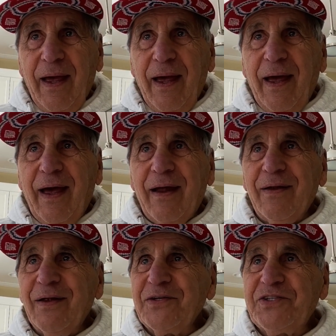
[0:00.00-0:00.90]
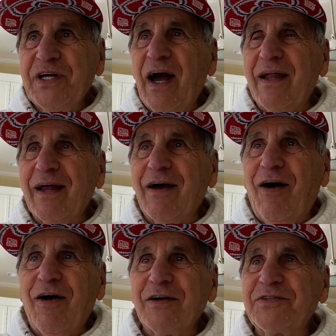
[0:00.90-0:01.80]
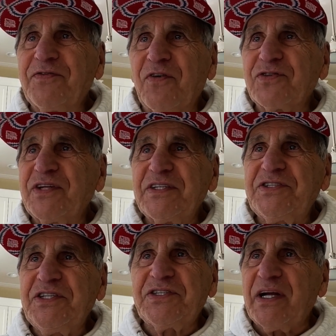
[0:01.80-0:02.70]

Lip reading: And she got in the car, and the first thing she said,